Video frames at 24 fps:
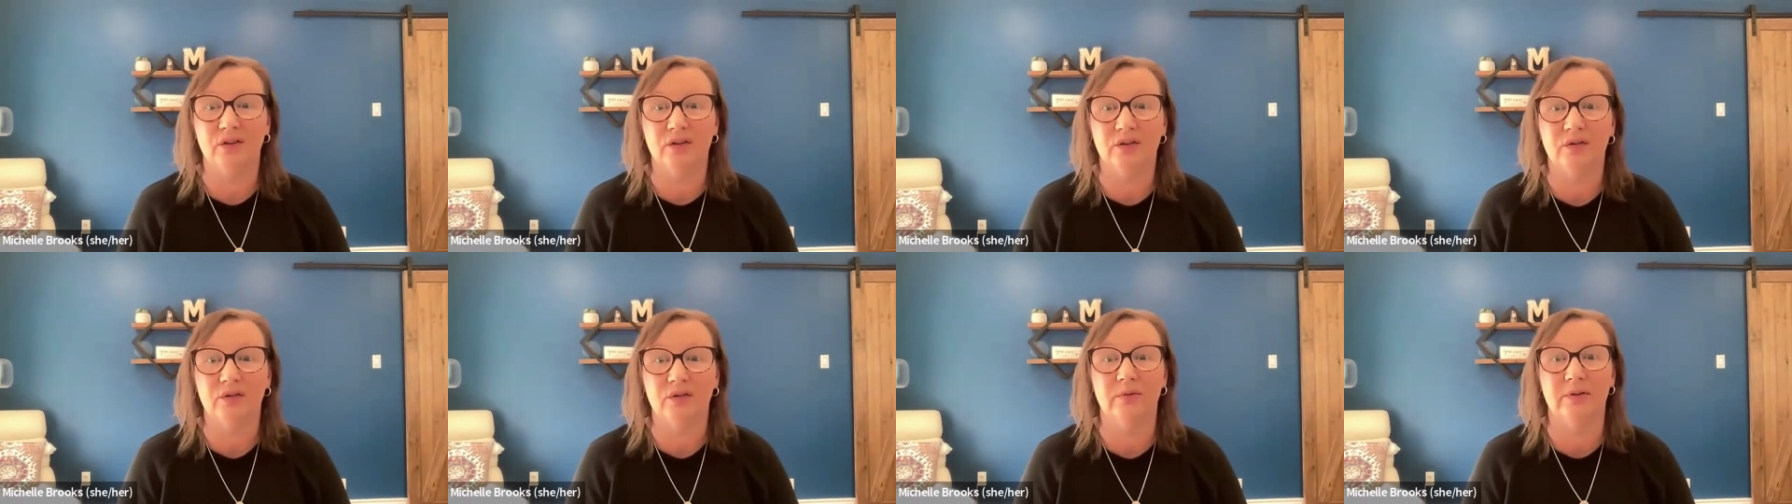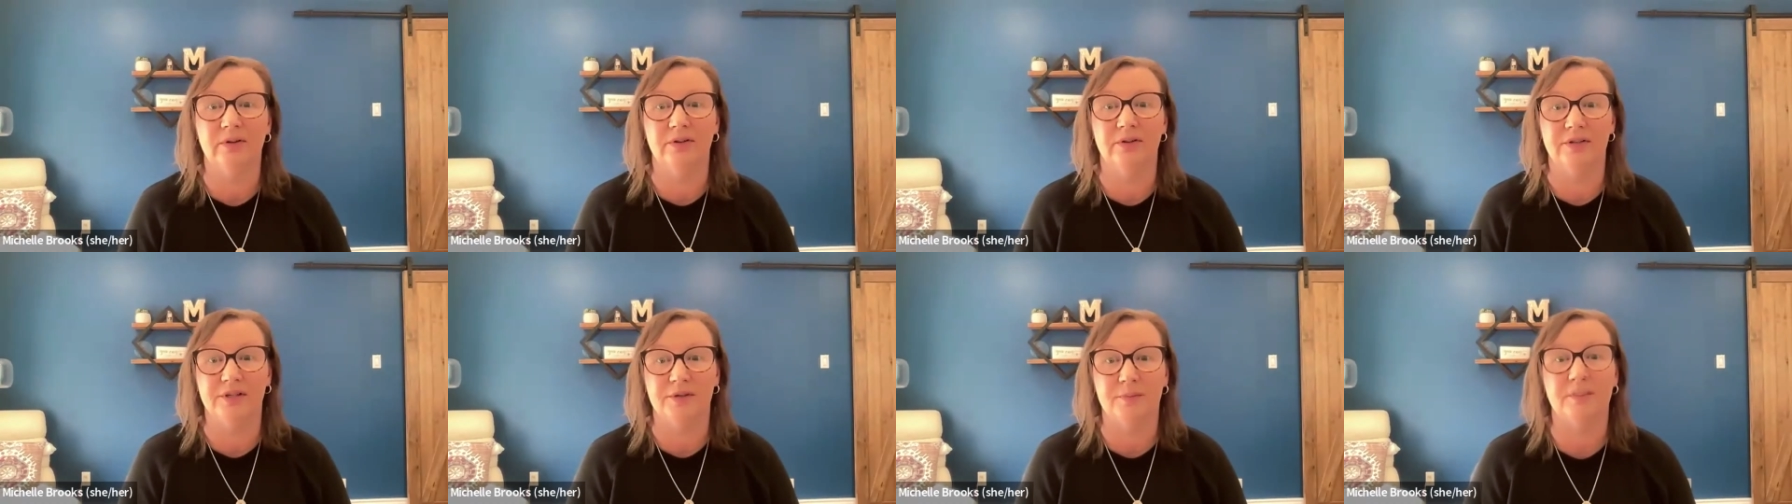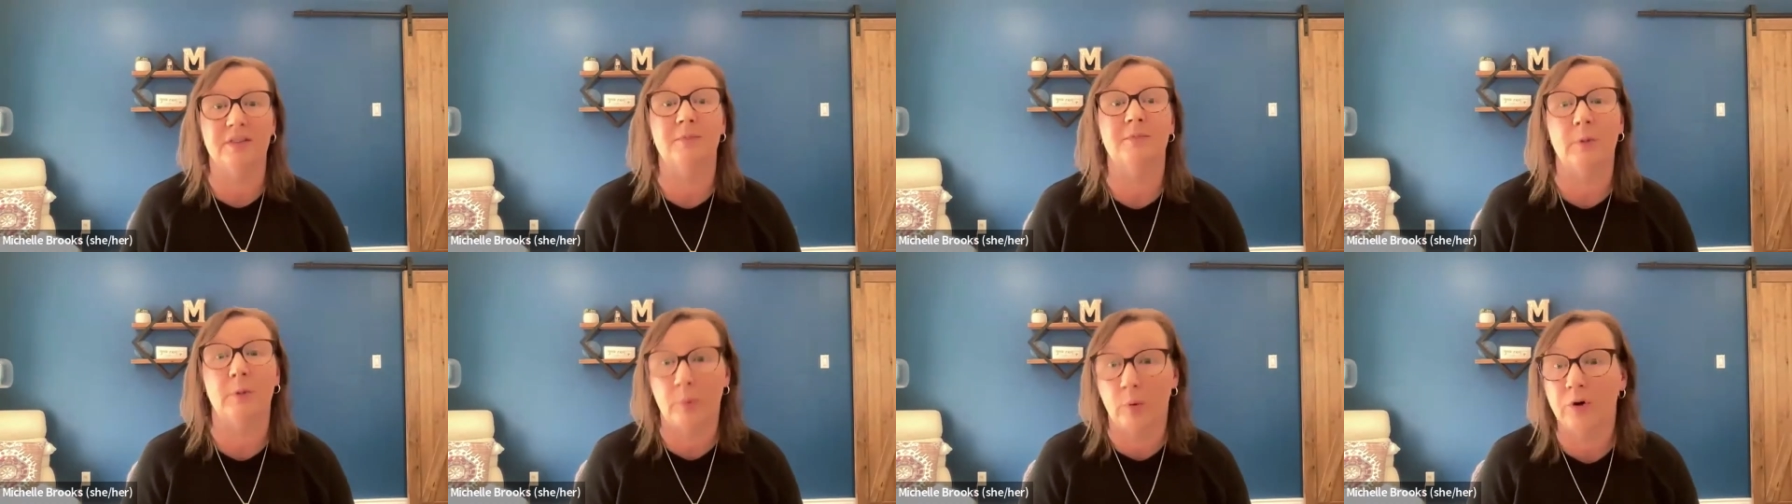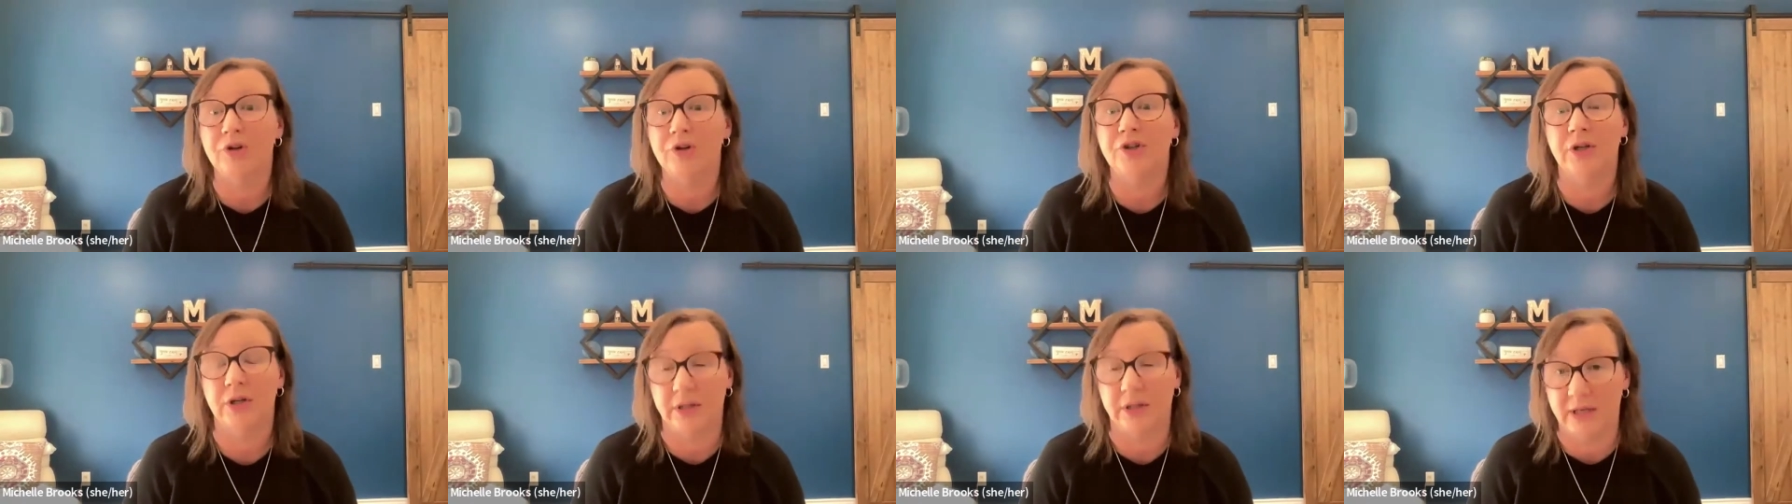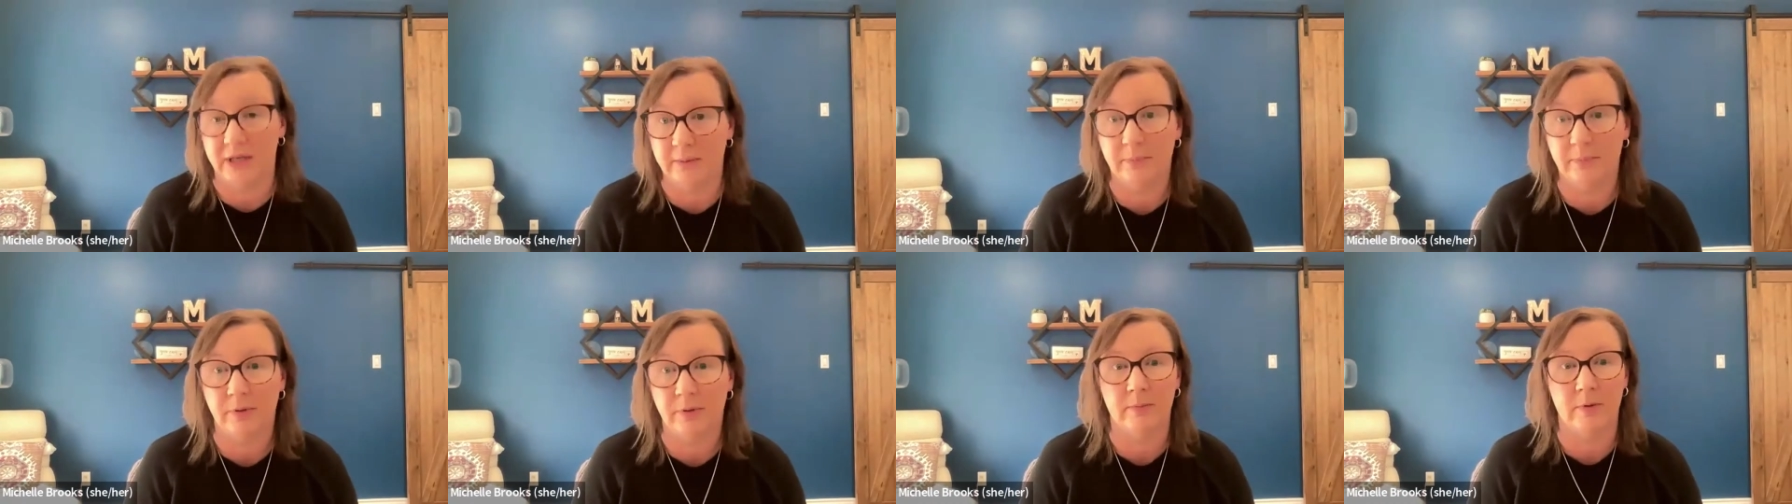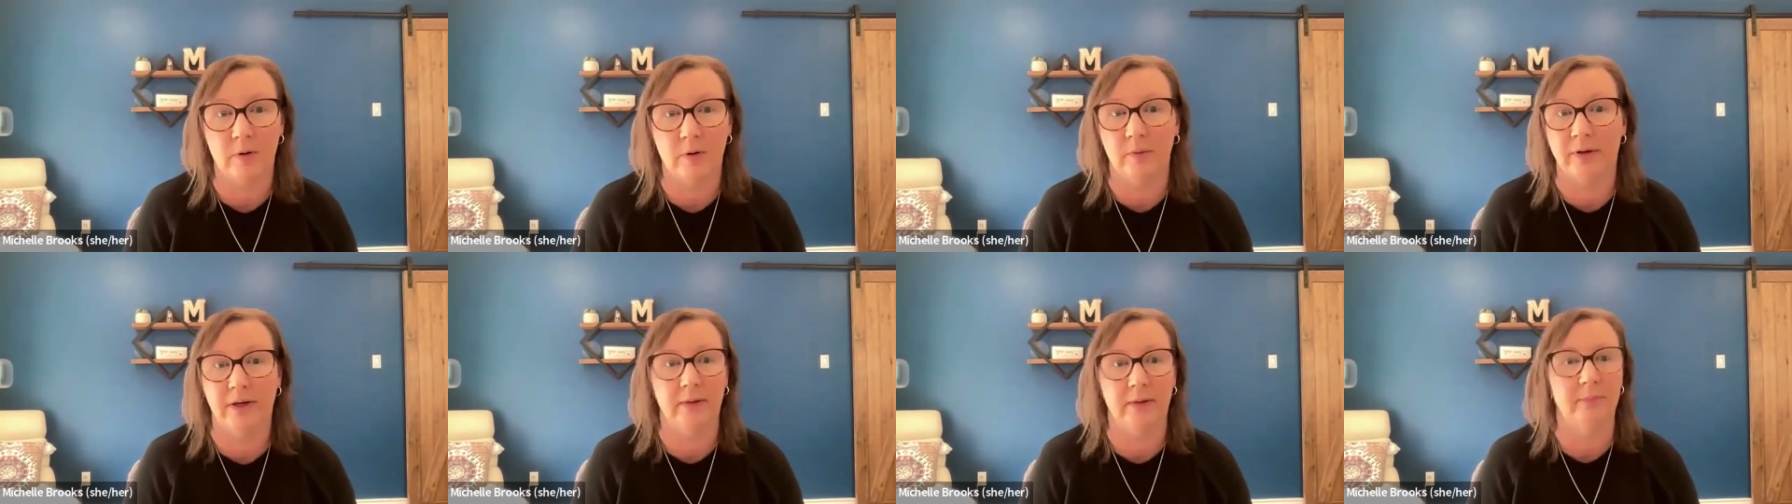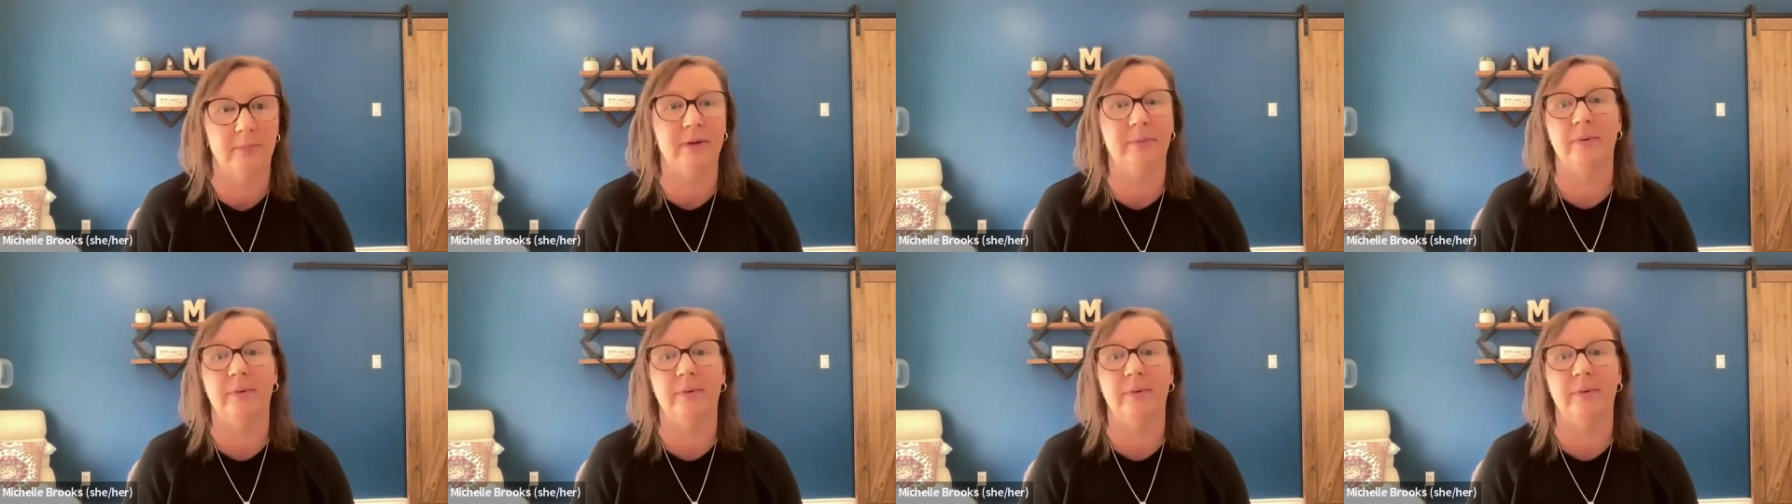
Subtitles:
oh, we're disproportionately promoting